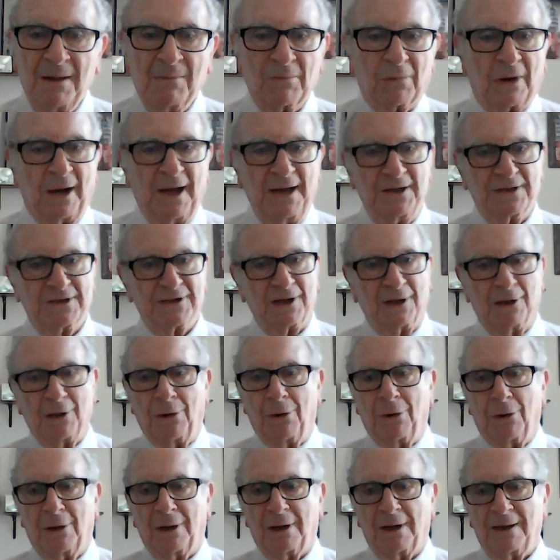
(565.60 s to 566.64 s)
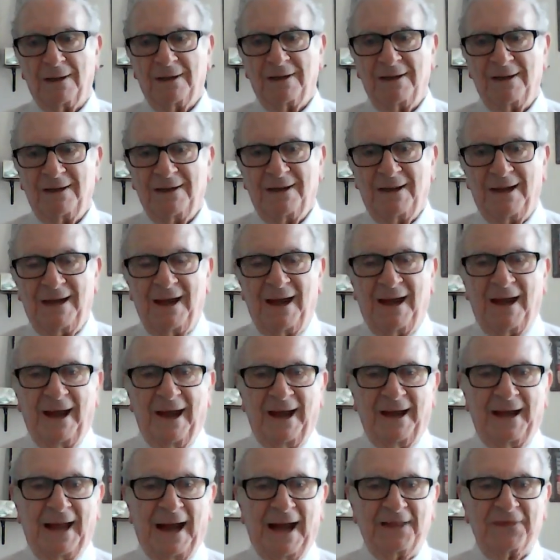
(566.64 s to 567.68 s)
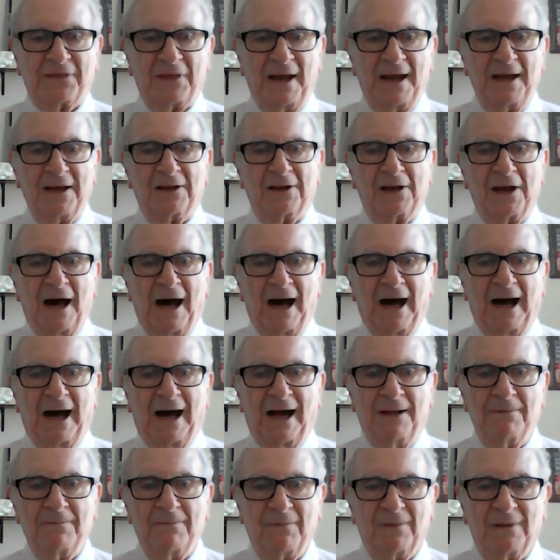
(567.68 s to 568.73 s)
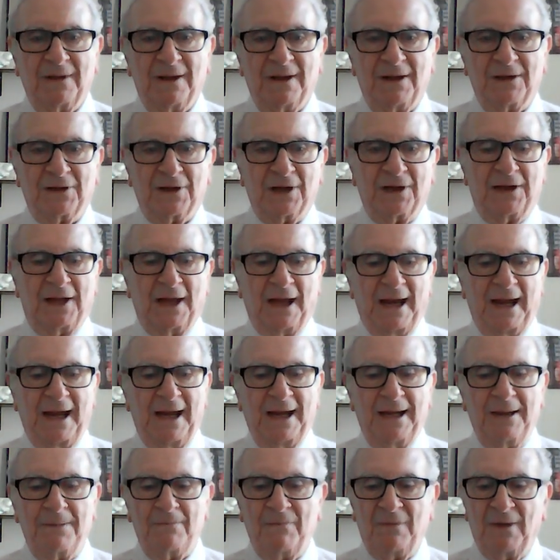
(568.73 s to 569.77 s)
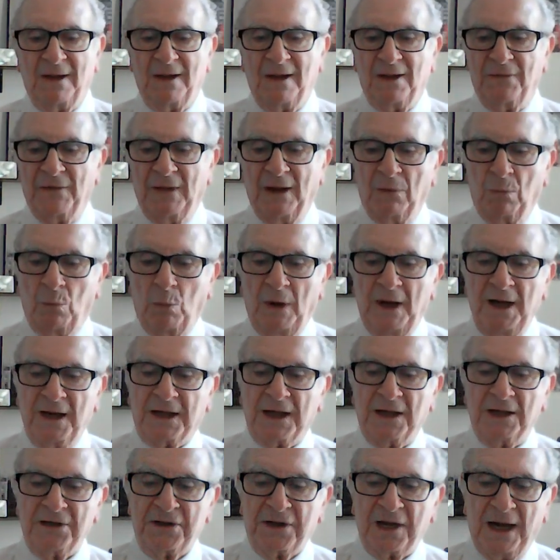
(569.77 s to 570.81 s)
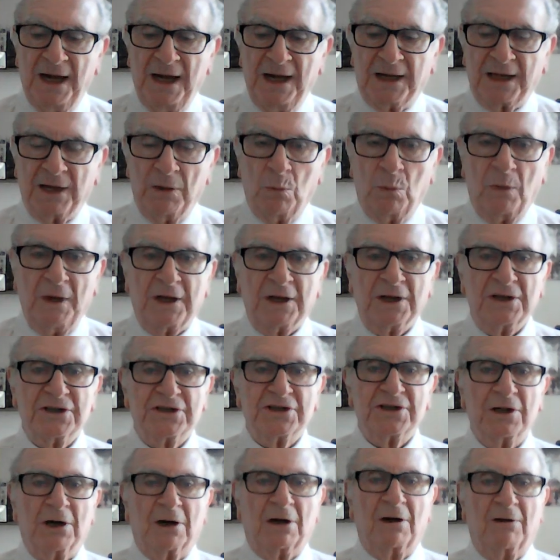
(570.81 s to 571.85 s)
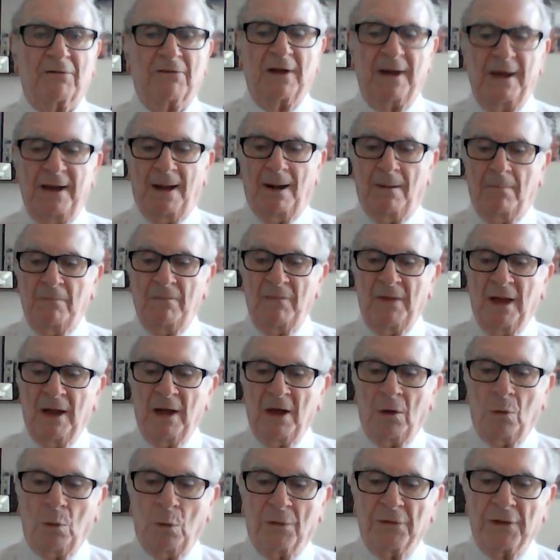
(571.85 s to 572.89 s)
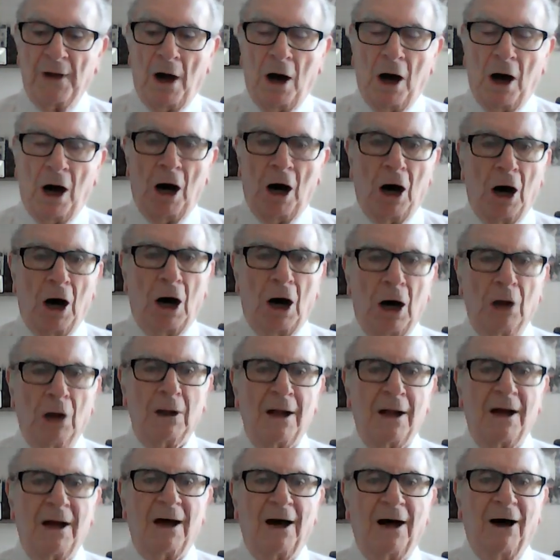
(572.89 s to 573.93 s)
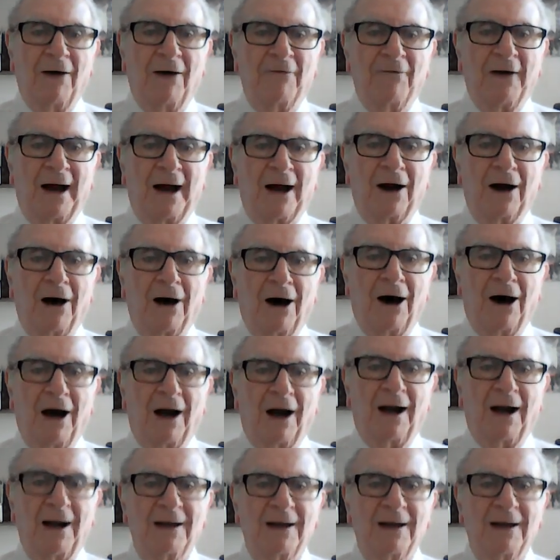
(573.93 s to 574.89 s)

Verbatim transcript: Praise the Lord. I thank God today that we can take and we can serve Him with all of our heart.